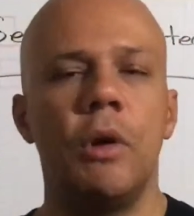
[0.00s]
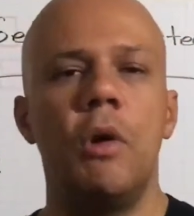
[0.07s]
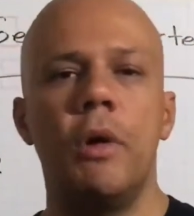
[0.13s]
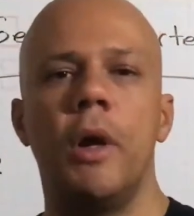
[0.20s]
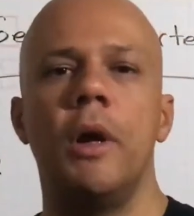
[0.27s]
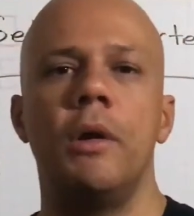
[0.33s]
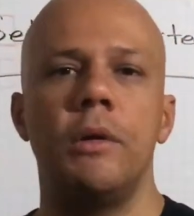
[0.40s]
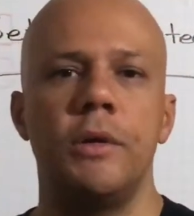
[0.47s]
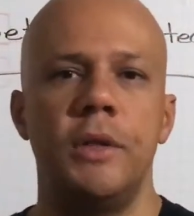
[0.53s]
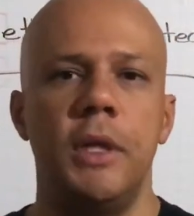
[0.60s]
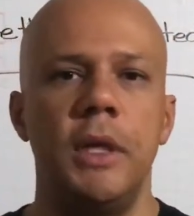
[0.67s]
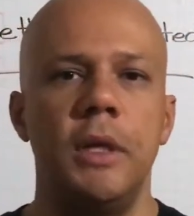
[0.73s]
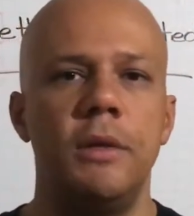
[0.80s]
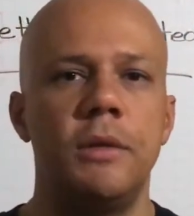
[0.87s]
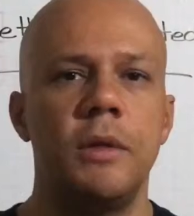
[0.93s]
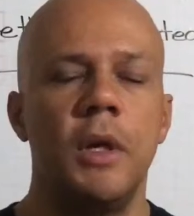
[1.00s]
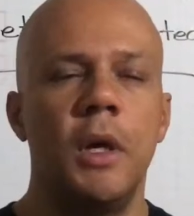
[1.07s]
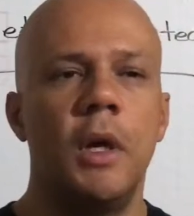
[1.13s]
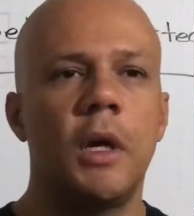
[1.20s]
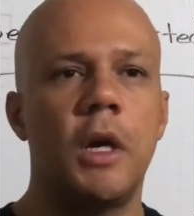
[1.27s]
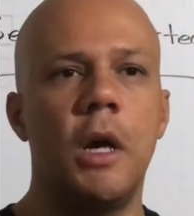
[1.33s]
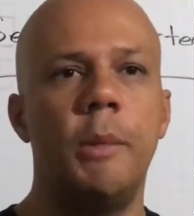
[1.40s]
Jorge Ortiz
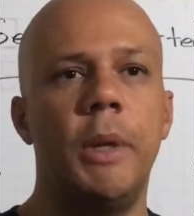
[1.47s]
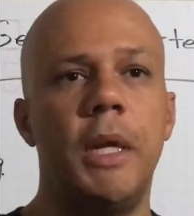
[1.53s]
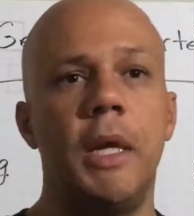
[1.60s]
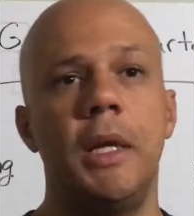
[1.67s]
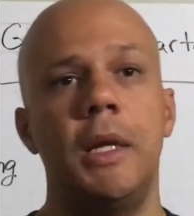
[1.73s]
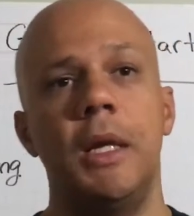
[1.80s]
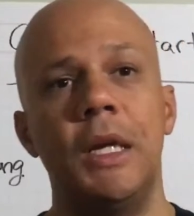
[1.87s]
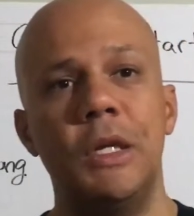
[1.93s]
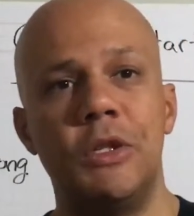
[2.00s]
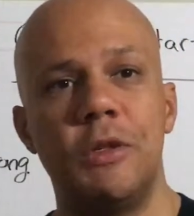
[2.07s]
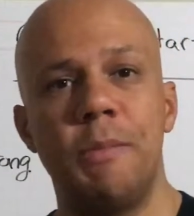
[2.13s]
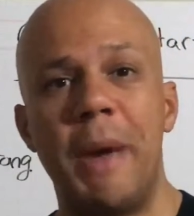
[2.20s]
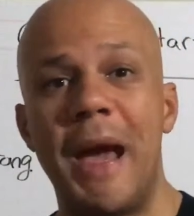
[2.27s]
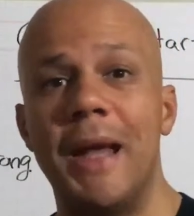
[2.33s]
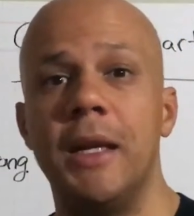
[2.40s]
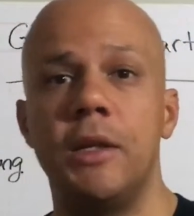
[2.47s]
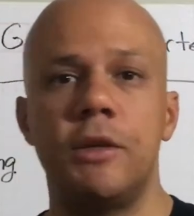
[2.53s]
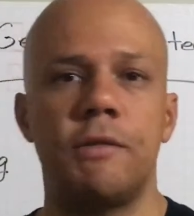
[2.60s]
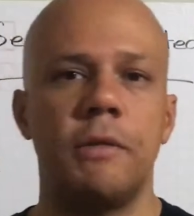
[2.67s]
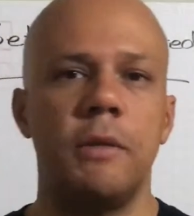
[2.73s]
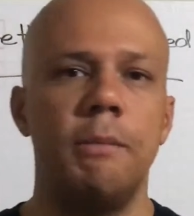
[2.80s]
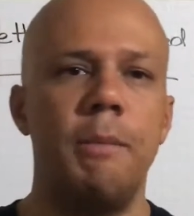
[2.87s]
coming in. He's
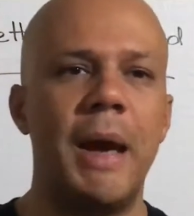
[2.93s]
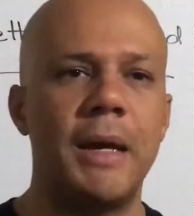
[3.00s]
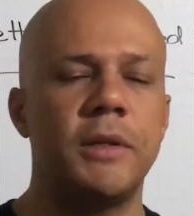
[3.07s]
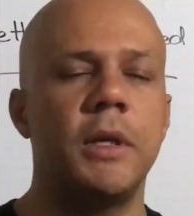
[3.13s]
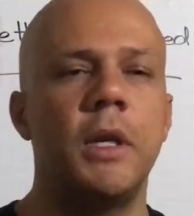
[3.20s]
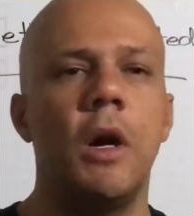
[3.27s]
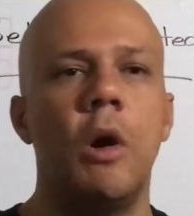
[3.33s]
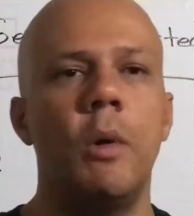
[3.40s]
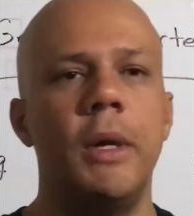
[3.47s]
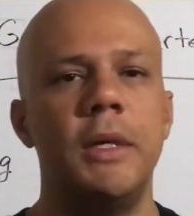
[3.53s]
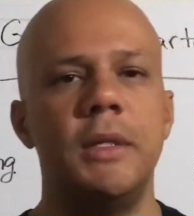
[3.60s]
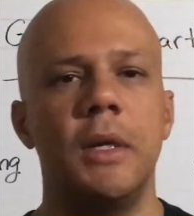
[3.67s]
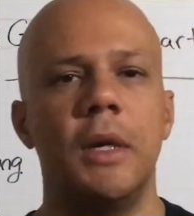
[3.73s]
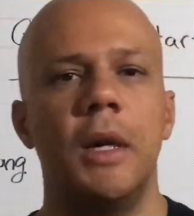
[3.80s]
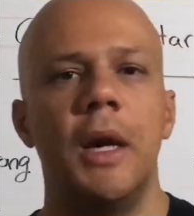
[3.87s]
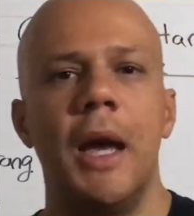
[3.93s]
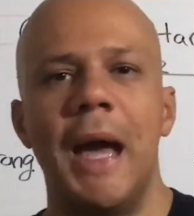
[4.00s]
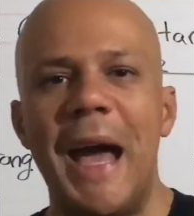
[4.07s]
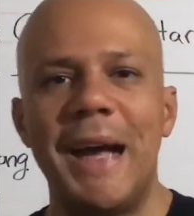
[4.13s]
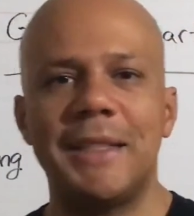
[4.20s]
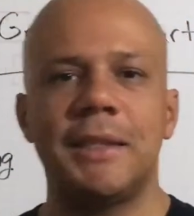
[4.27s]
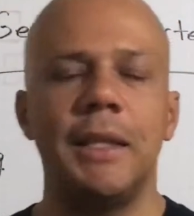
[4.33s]
Spanish from Mexico. He's an
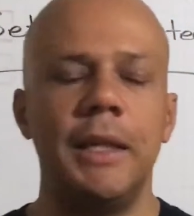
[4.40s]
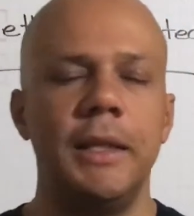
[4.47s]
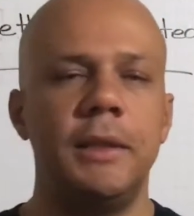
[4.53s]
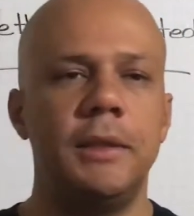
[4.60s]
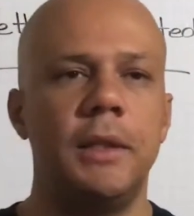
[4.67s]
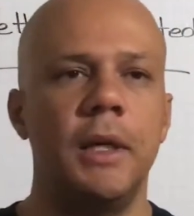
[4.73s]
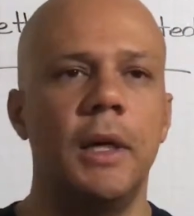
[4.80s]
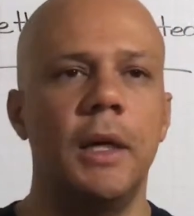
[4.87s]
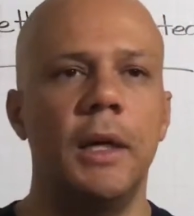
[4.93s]
excellent